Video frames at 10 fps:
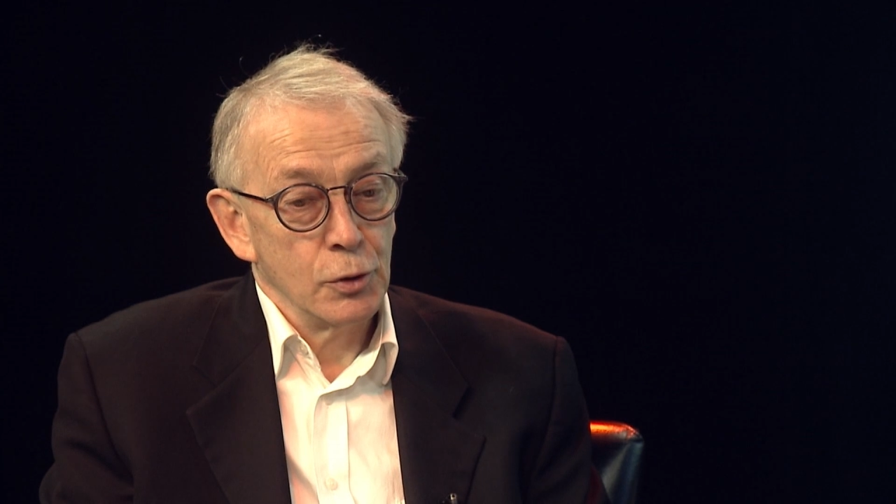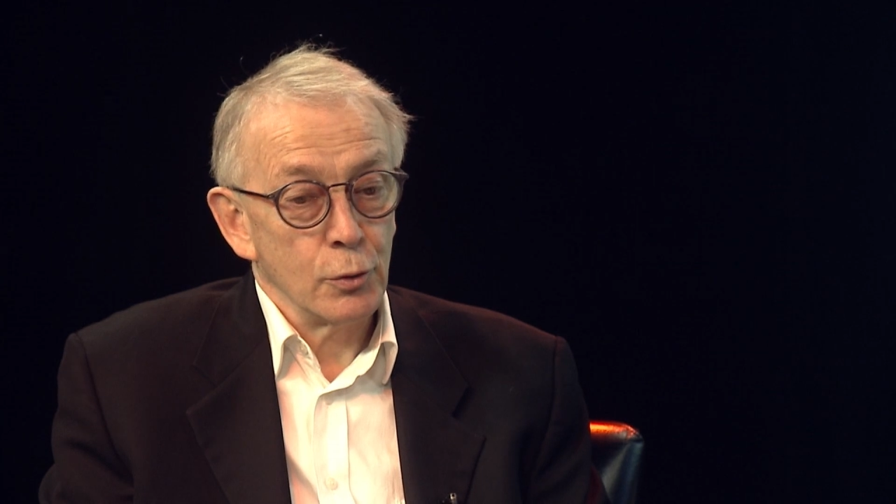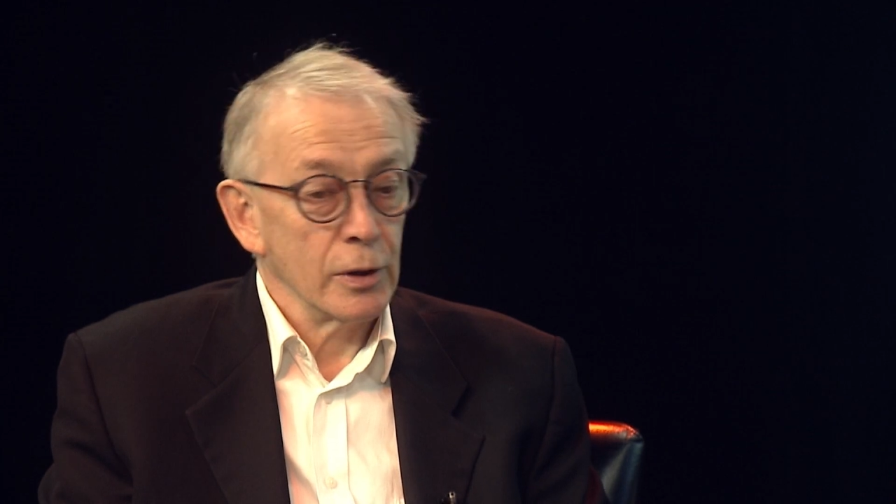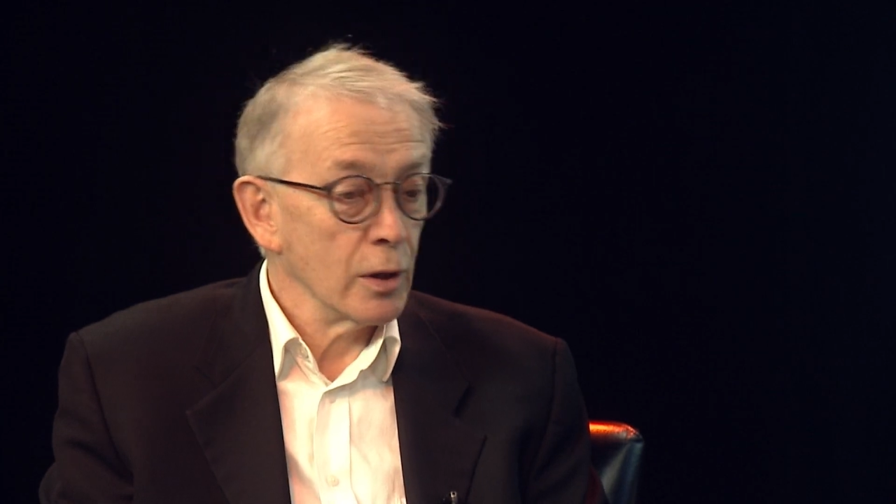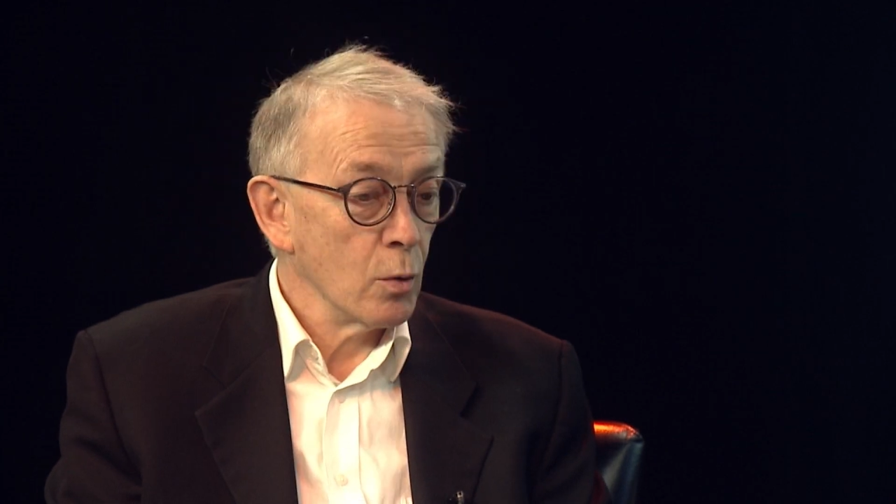
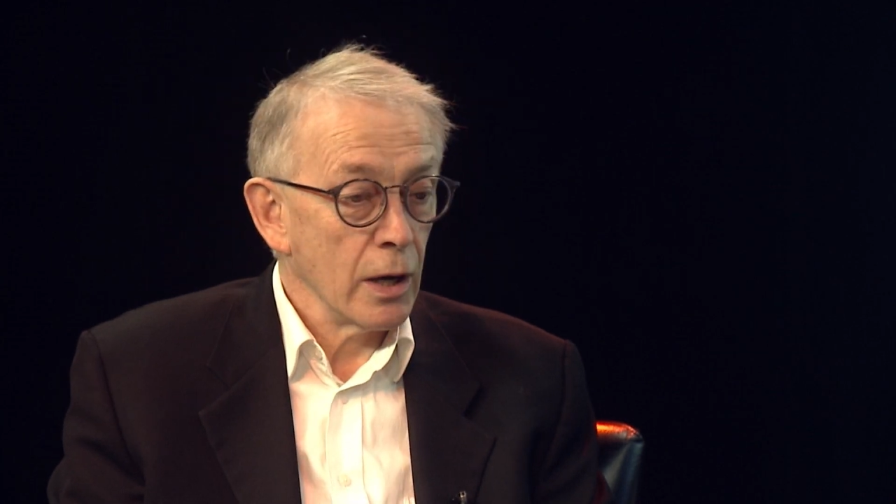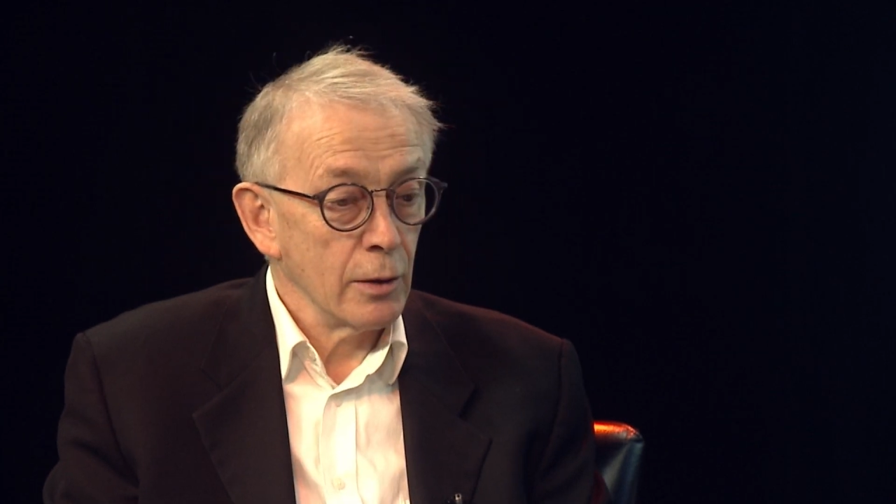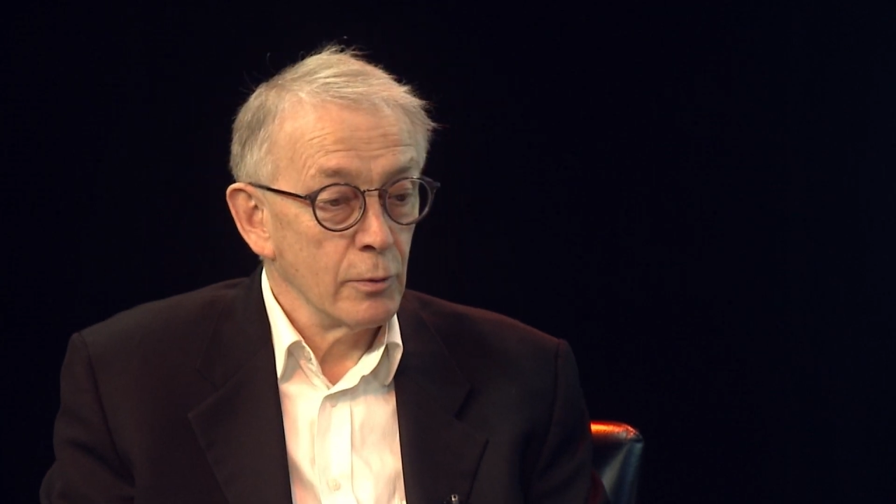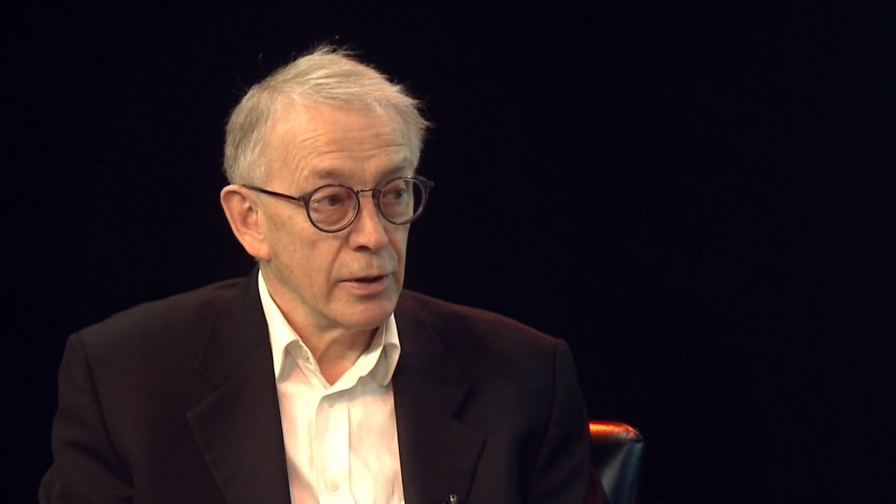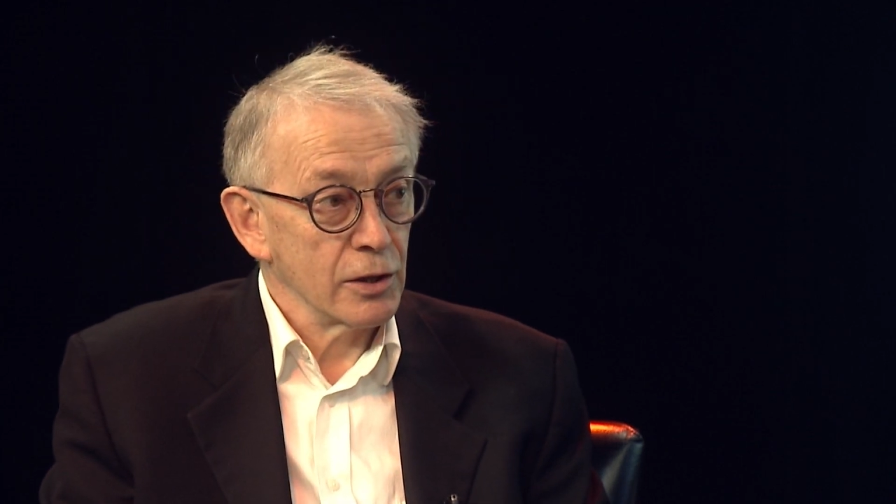doing
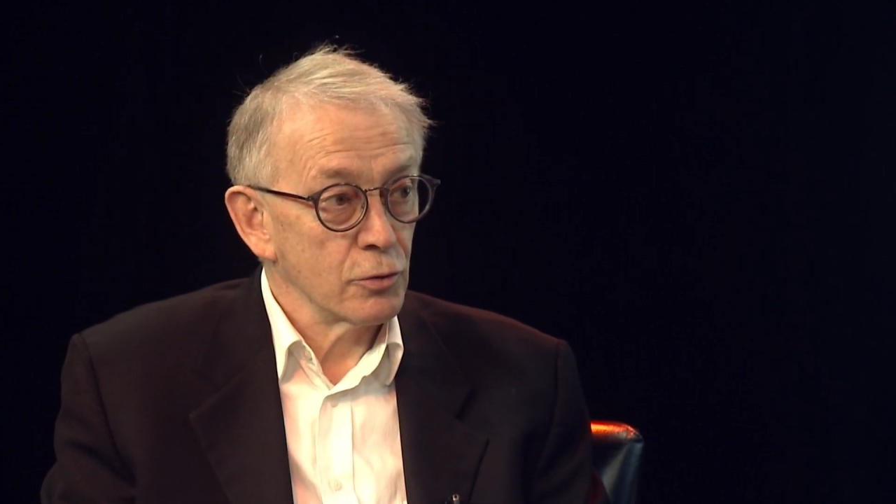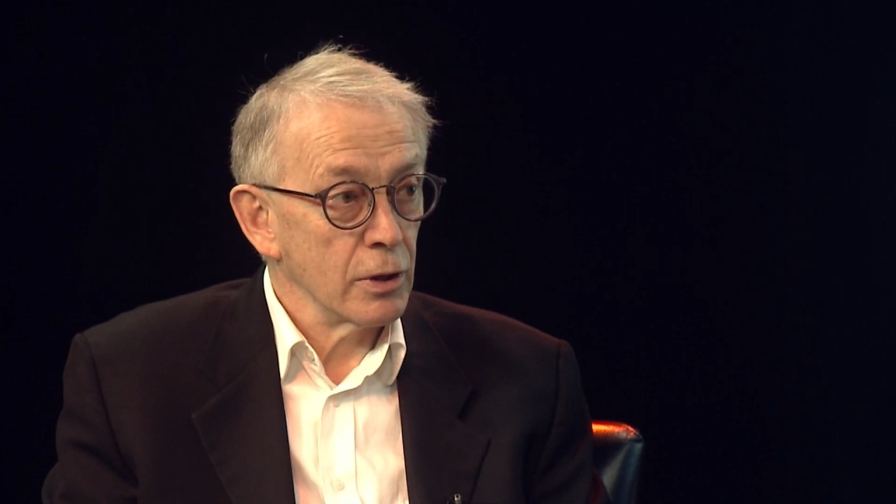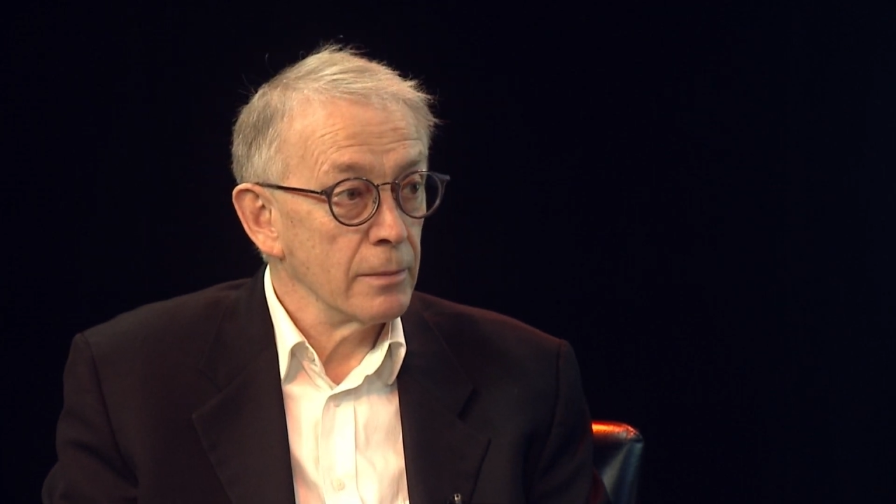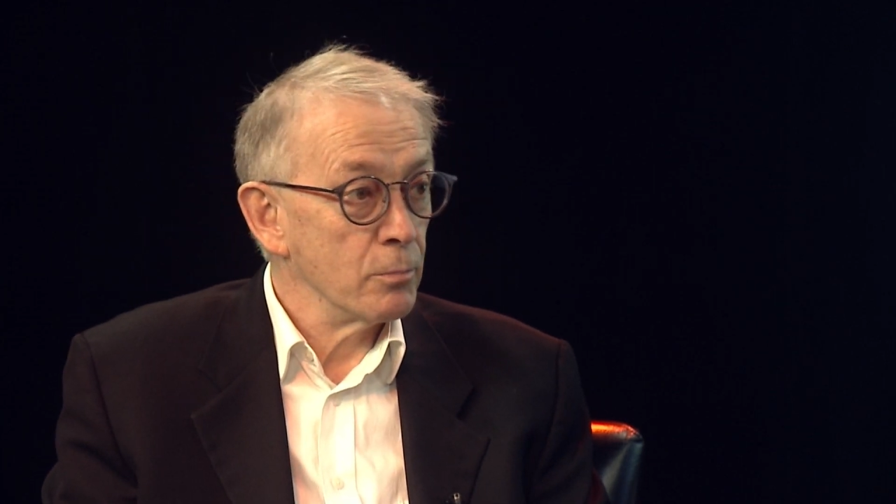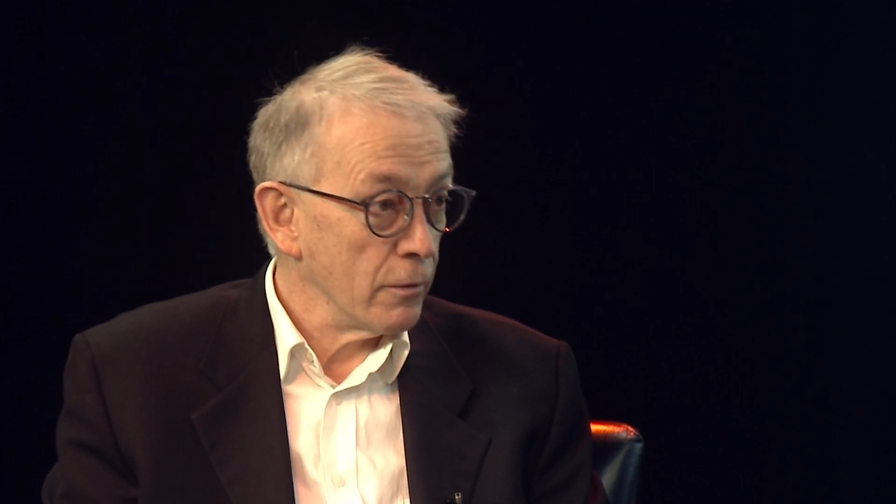away with
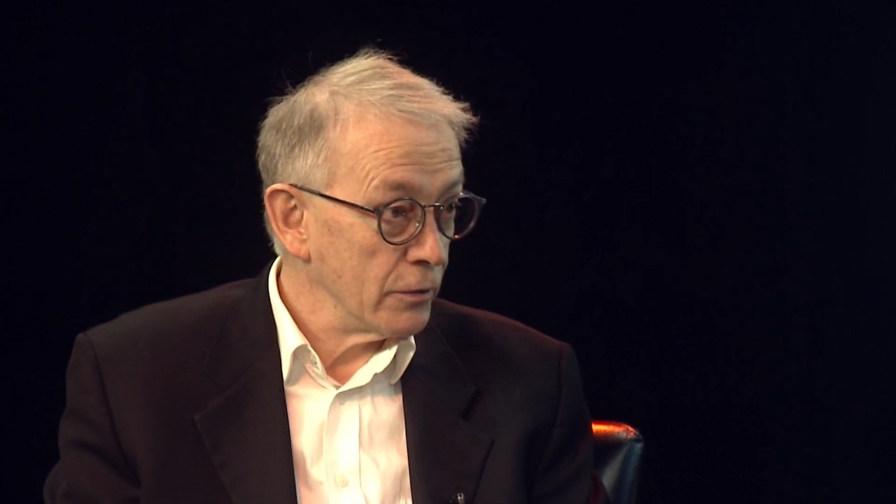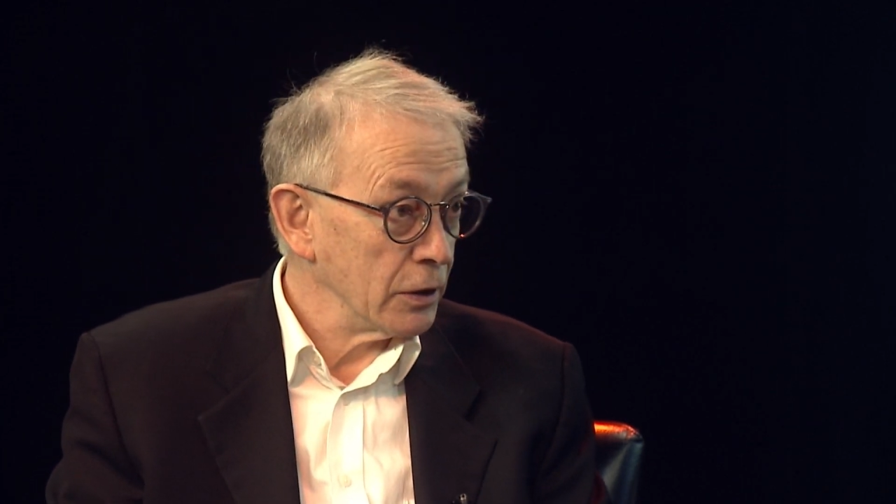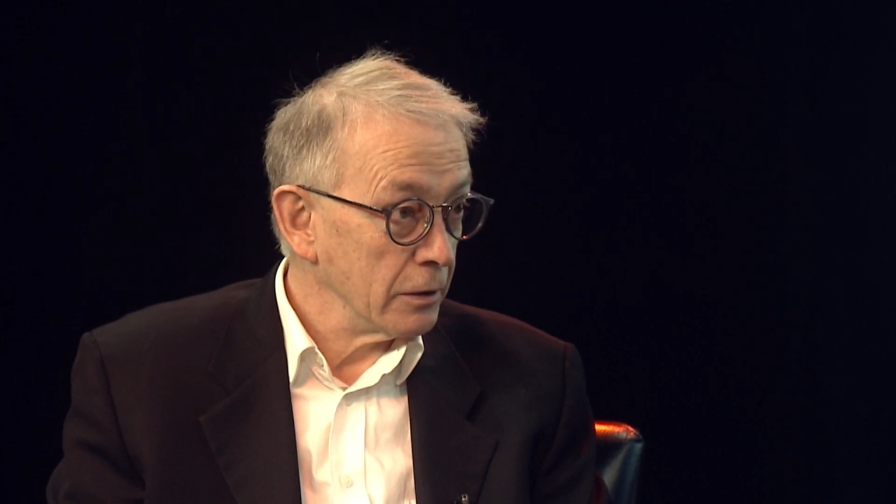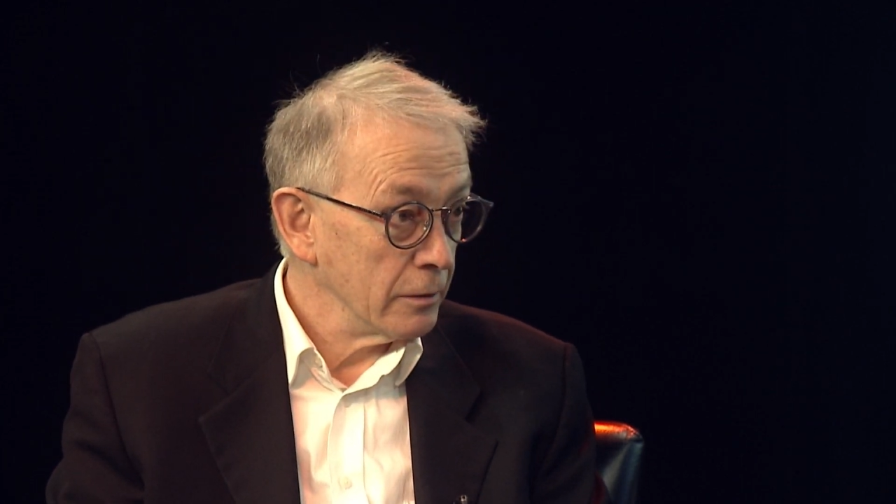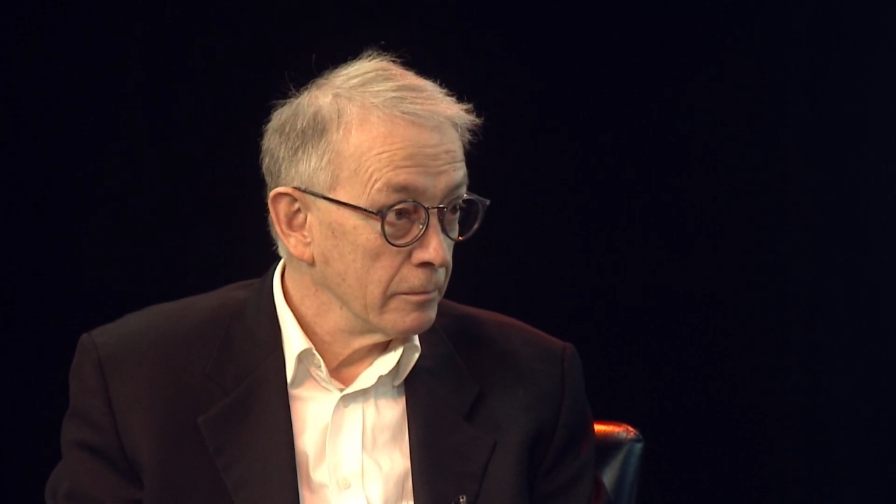extreme
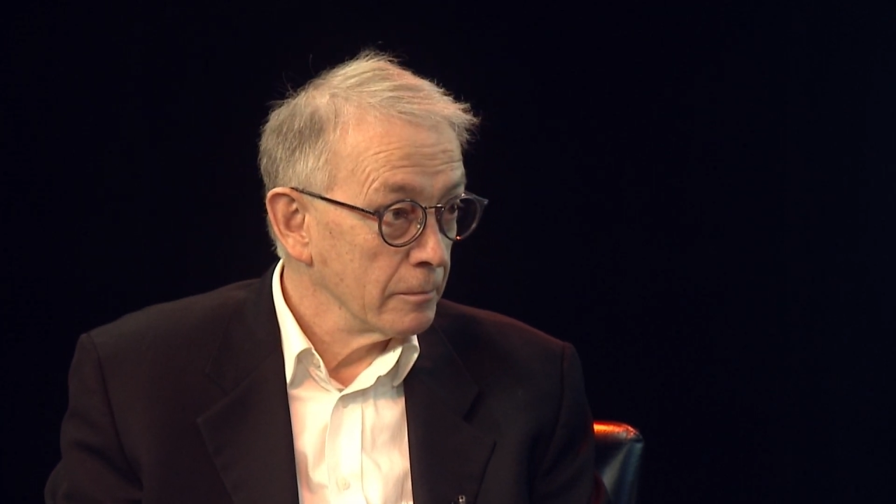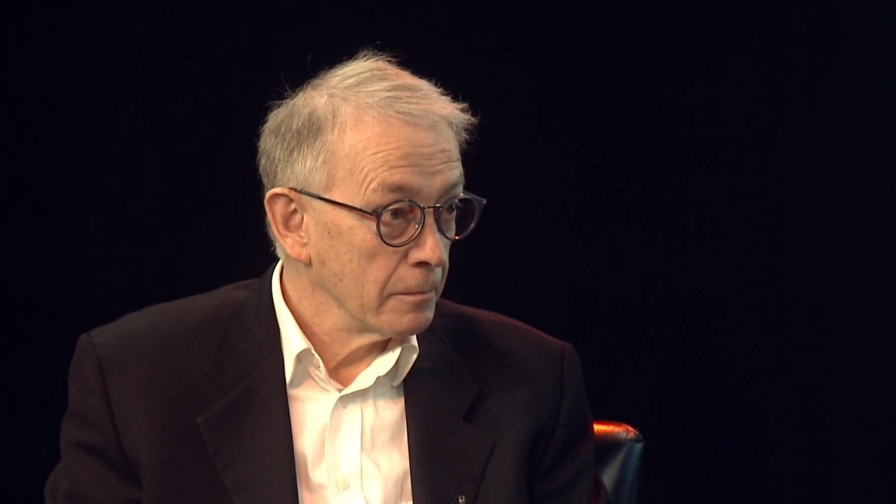poverty